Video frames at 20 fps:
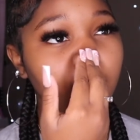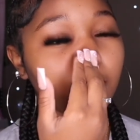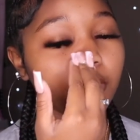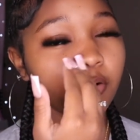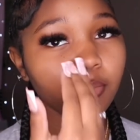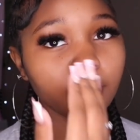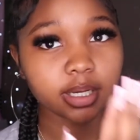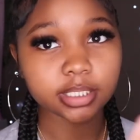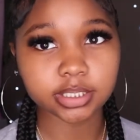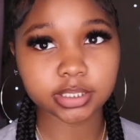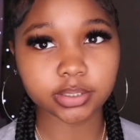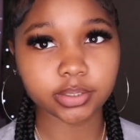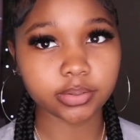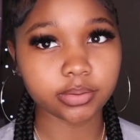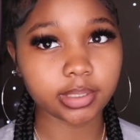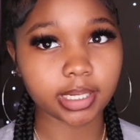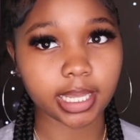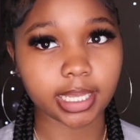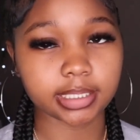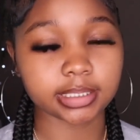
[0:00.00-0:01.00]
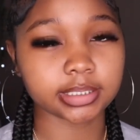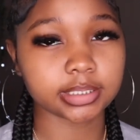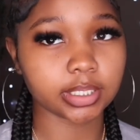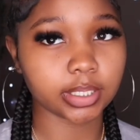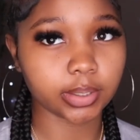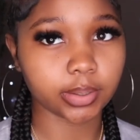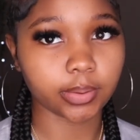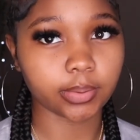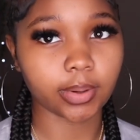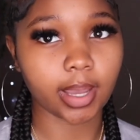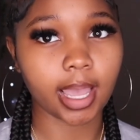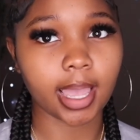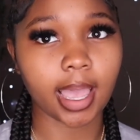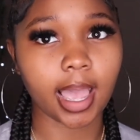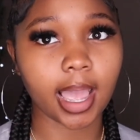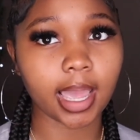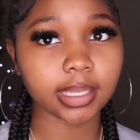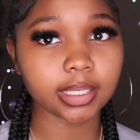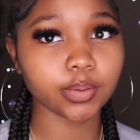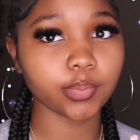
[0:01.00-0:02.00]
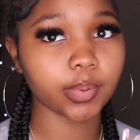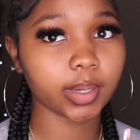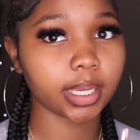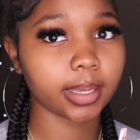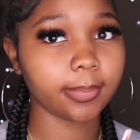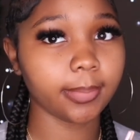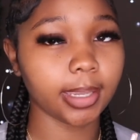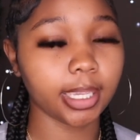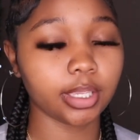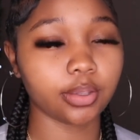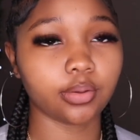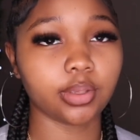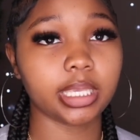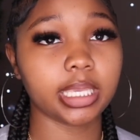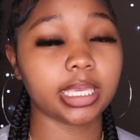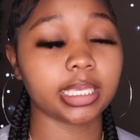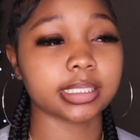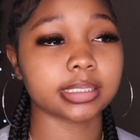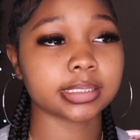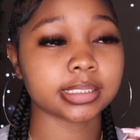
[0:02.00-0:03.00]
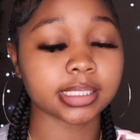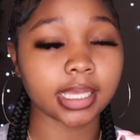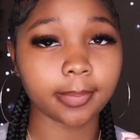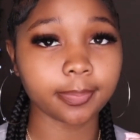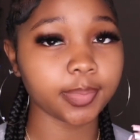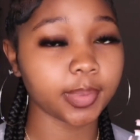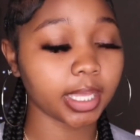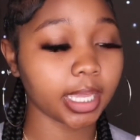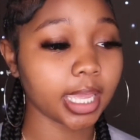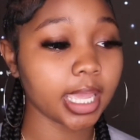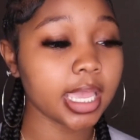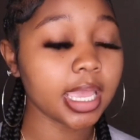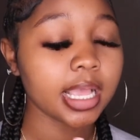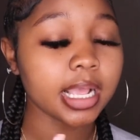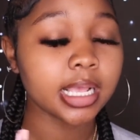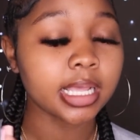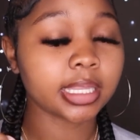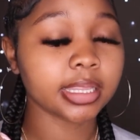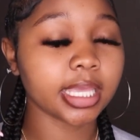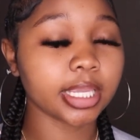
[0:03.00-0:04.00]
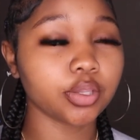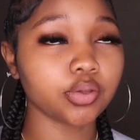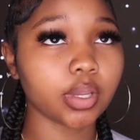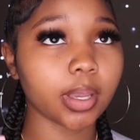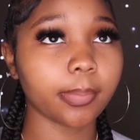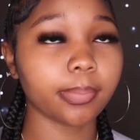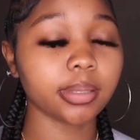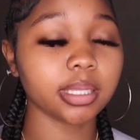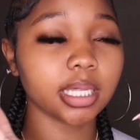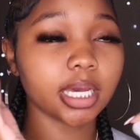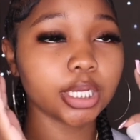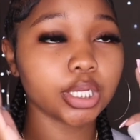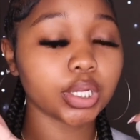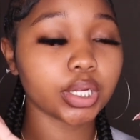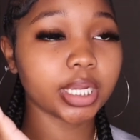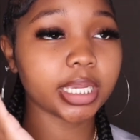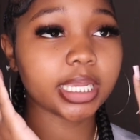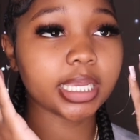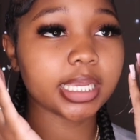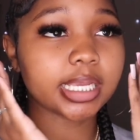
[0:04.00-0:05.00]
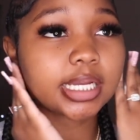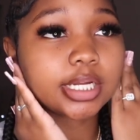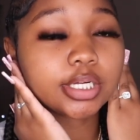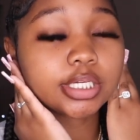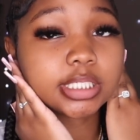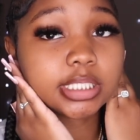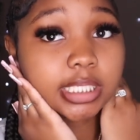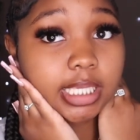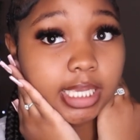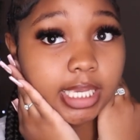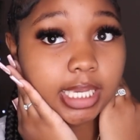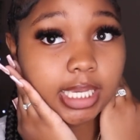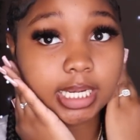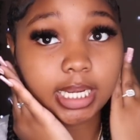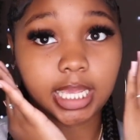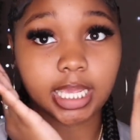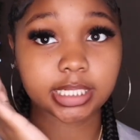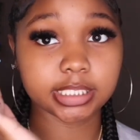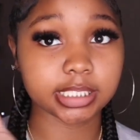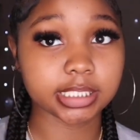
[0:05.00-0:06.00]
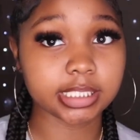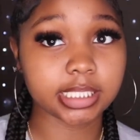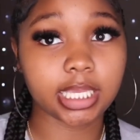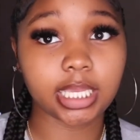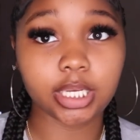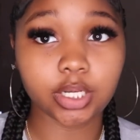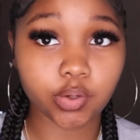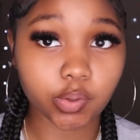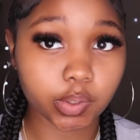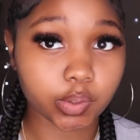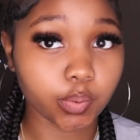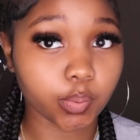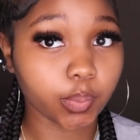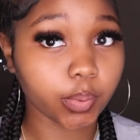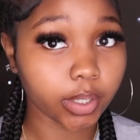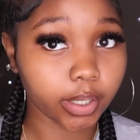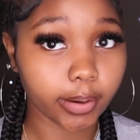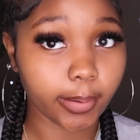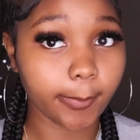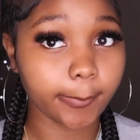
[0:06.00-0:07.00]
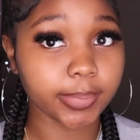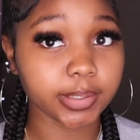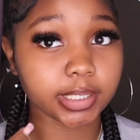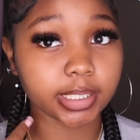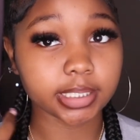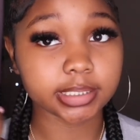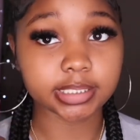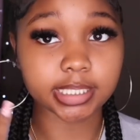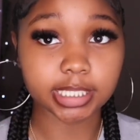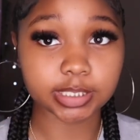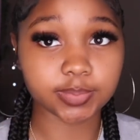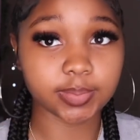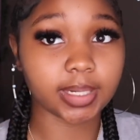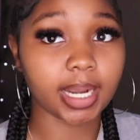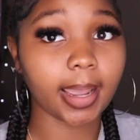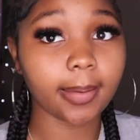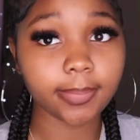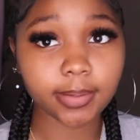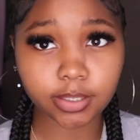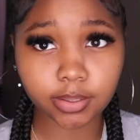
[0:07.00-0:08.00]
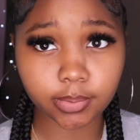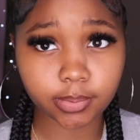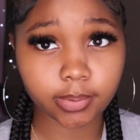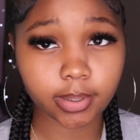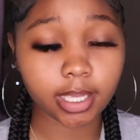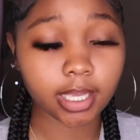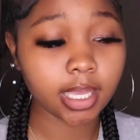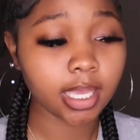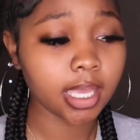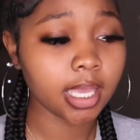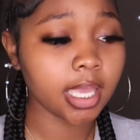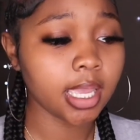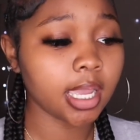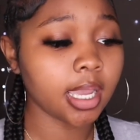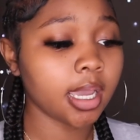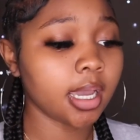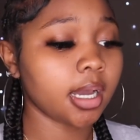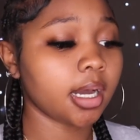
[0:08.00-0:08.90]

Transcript: who wants to do that? So I highly recommend you getting something that you can plug your ears in and just ignore the world because that's what I be doing